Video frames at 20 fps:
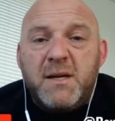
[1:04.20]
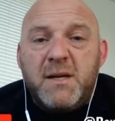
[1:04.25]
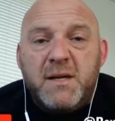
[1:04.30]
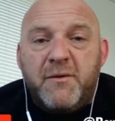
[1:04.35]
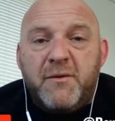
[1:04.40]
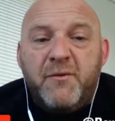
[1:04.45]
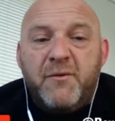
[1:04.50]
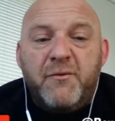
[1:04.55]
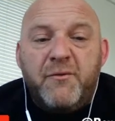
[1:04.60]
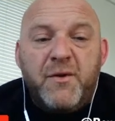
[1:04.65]

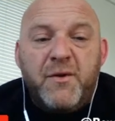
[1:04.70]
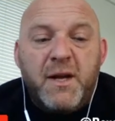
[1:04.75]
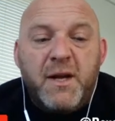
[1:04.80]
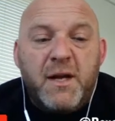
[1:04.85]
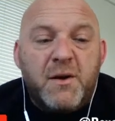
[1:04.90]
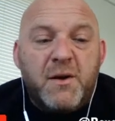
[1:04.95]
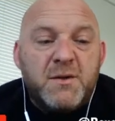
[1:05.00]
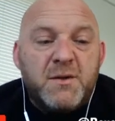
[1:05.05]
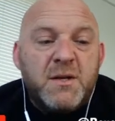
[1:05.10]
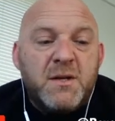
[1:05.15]
different
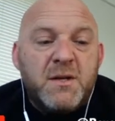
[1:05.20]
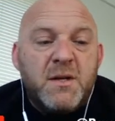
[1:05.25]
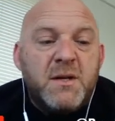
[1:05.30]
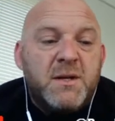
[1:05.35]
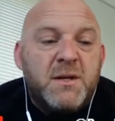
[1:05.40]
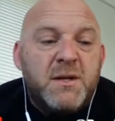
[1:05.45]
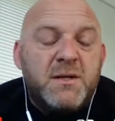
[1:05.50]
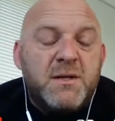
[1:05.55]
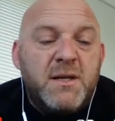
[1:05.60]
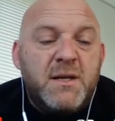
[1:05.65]
videos.
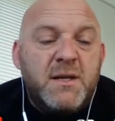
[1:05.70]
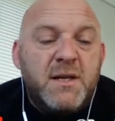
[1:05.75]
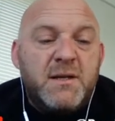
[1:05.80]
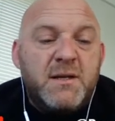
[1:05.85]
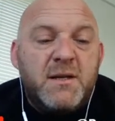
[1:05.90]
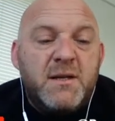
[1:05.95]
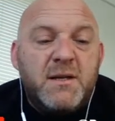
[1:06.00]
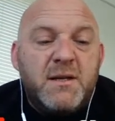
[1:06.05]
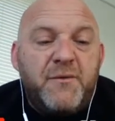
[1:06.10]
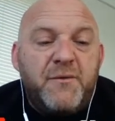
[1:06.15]
So these are
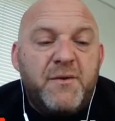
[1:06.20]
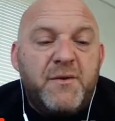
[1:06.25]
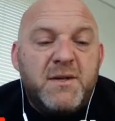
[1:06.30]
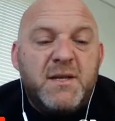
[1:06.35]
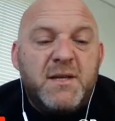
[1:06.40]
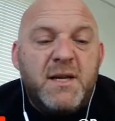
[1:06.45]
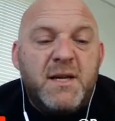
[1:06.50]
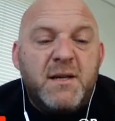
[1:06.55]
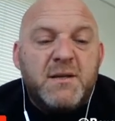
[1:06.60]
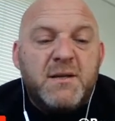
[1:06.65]
the different
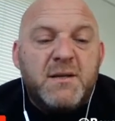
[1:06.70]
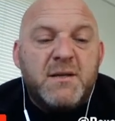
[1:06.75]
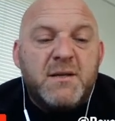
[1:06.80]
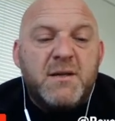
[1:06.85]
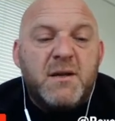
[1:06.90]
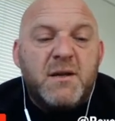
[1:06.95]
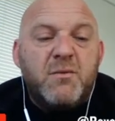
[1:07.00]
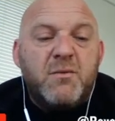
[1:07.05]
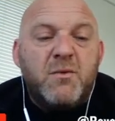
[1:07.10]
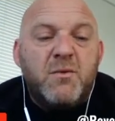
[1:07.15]
scenes.
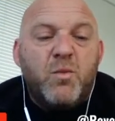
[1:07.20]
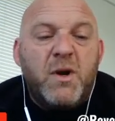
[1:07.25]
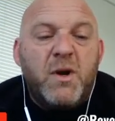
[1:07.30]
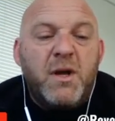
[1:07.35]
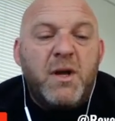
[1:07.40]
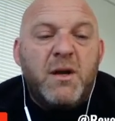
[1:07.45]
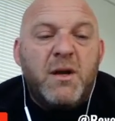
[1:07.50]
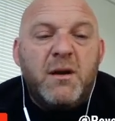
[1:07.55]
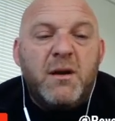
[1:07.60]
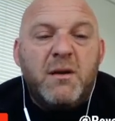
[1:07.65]
So what you
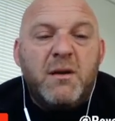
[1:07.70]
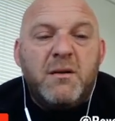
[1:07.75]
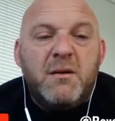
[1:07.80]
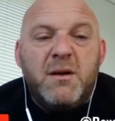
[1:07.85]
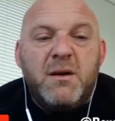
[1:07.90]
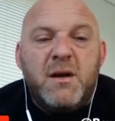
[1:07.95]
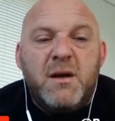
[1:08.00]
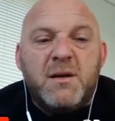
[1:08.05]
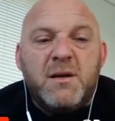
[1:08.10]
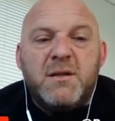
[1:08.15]
can
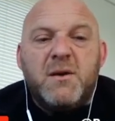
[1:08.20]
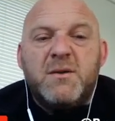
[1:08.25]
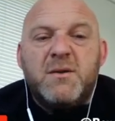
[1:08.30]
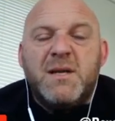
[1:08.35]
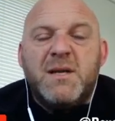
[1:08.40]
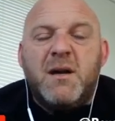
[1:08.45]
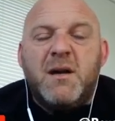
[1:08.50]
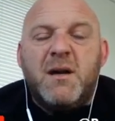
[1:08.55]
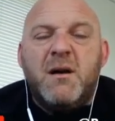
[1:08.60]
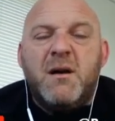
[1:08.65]
class
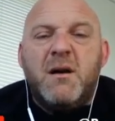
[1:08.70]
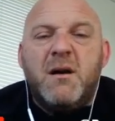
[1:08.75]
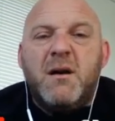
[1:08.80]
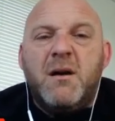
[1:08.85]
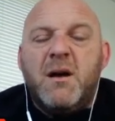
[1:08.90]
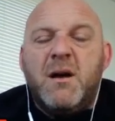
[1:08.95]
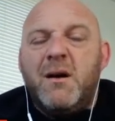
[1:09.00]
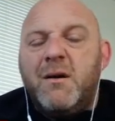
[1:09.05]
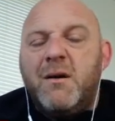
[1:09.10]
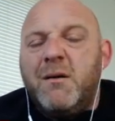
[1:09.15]
those are
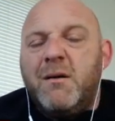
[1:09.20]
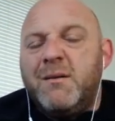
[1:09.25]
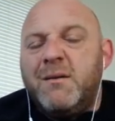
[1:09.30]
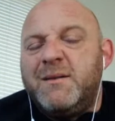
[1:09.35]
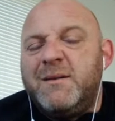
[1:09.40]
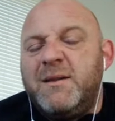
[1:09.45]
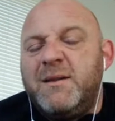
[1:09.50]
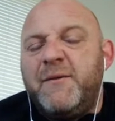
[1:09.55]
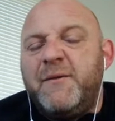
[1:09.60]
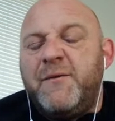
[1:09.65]
are
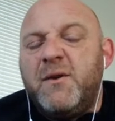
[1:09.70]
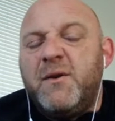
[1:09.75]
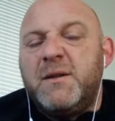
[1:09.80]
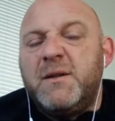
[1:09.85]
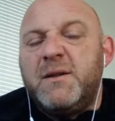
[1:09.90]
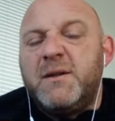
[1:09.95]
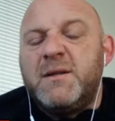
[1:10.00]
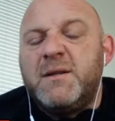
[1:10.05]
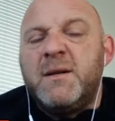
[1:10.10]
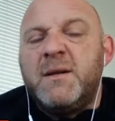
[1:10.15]

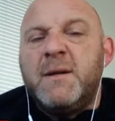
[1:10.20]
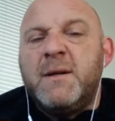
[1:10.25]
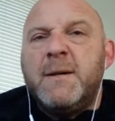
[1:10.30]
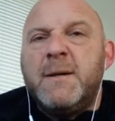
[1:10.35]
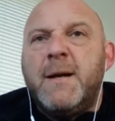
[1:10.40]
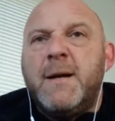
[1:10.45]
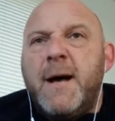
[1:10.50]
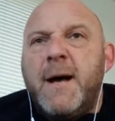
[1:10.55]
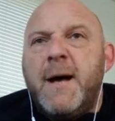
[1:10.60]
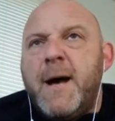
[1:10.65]
different
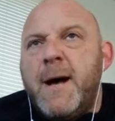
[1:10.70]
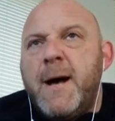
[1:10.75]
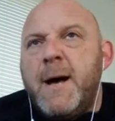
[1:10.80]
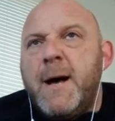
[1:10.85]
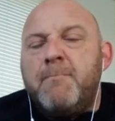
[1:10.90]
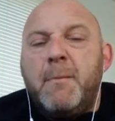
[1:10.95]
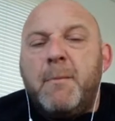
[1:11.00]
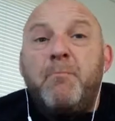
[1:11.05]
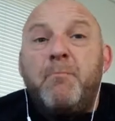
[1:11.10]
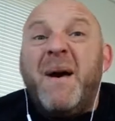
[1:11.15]

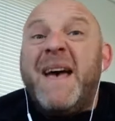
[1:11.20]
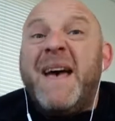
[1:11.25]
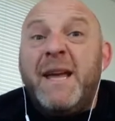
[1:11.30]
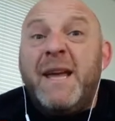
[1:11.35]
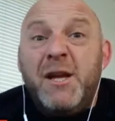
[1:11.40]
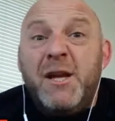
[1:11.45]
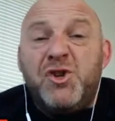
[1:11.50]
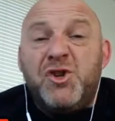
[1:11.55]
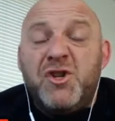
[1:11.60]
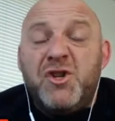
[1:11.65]
um,
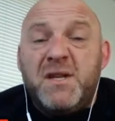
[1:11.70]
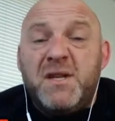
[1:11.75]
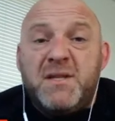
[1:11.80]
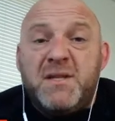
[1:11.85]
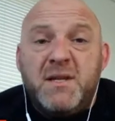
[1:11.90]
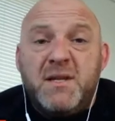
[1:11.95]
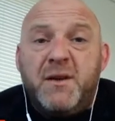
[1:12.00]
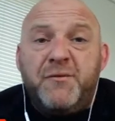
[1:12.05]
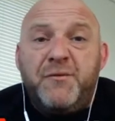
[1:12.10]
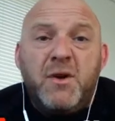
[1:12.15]
pages,
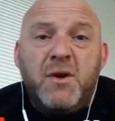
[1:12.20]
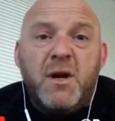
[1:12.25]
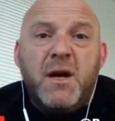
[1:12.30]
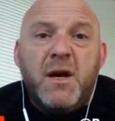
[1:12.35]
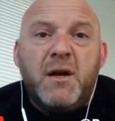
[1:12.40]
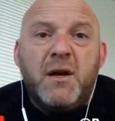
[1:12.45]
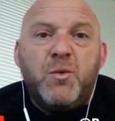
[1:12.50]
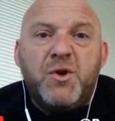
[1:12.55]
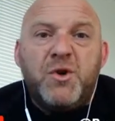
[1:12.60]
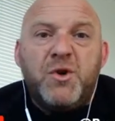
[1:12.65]
if you
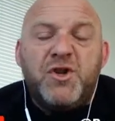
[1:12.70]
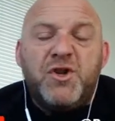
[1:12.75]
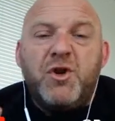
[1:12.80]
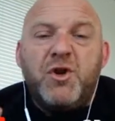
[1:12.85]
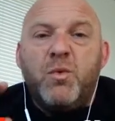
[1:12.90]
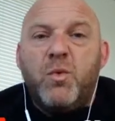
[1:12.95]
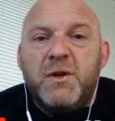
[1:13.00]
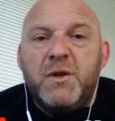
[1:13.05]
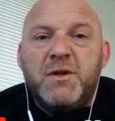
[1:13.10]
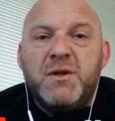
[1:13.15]
like, which you
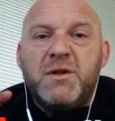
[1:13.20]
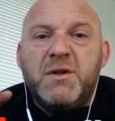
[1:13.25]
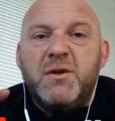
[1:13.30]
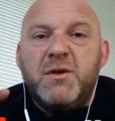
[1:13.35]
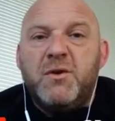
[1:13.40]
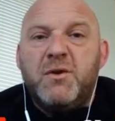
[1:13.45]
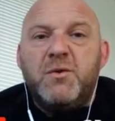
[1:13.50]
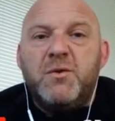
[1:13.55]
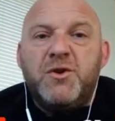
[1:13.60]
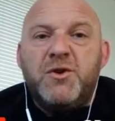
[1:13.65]
want
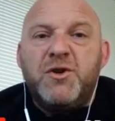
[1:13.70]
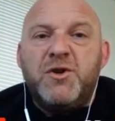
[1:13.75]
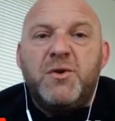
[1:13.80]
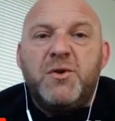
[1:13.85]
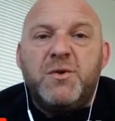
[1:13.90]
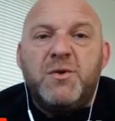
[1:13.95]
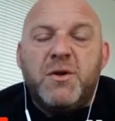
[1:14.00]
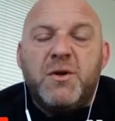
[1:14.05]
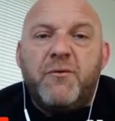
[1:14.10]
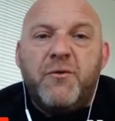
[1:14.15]
to shoot
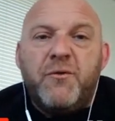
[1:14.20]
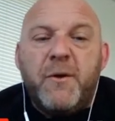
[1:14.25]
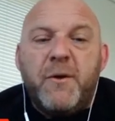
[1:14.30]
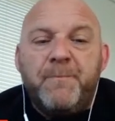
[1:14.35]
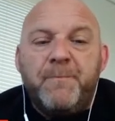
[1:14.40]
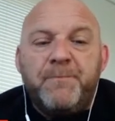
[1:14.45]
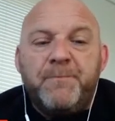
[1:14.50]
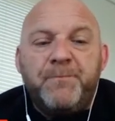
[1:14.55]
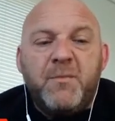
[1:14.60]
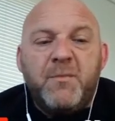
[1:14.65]
off from.
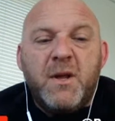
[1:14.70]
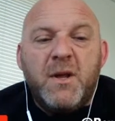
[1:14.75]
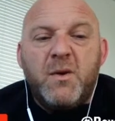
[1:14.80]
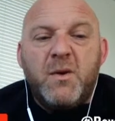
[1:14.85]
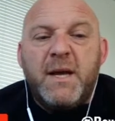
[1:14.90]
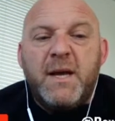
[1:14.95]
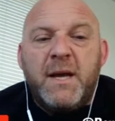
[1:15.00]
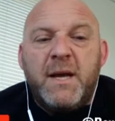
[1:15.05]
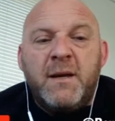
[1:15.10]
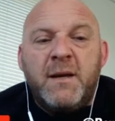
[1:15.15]

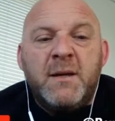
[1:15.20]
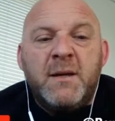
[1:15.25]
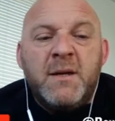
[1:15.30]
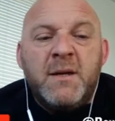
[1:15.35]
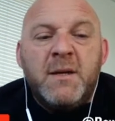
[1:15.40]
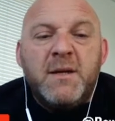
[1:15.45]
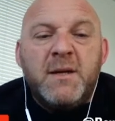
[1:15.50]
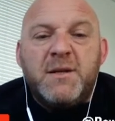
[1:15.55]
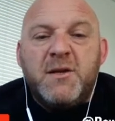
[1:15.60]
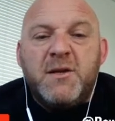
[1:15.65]
Okay,
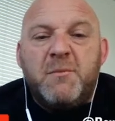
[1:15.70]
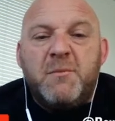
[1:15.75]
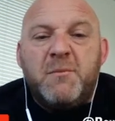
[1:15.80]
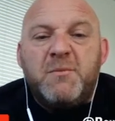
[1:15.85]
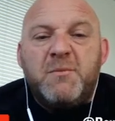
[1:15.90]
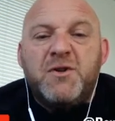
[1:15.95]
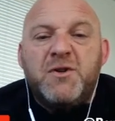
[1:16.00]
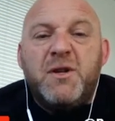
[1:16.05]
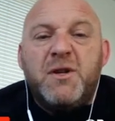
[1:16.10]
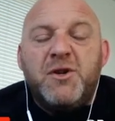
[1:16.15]
so I'm
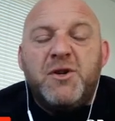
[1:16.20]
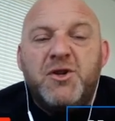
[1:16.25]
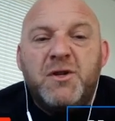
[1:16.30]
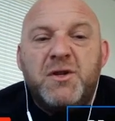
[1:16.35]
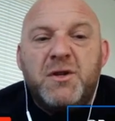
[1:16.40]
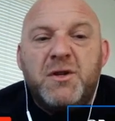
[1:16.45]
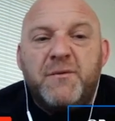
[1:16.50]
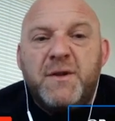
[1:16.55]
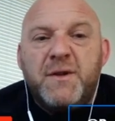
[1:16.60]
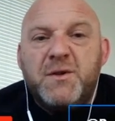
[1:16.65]
just going to shoot
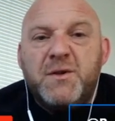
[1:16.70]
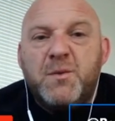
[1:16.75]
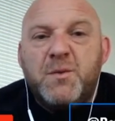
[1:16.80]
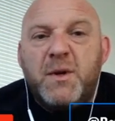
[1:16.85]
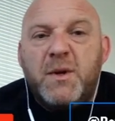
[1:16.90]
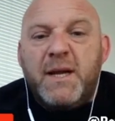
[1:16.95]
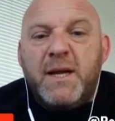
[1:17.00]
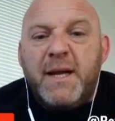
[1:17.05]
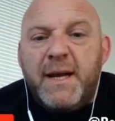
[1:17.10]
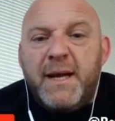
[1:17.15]
off this
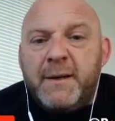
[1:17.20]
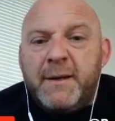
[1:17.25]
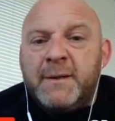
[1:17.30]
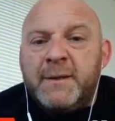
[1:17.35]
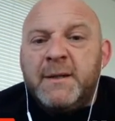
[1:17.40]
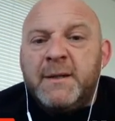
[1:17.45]
one here.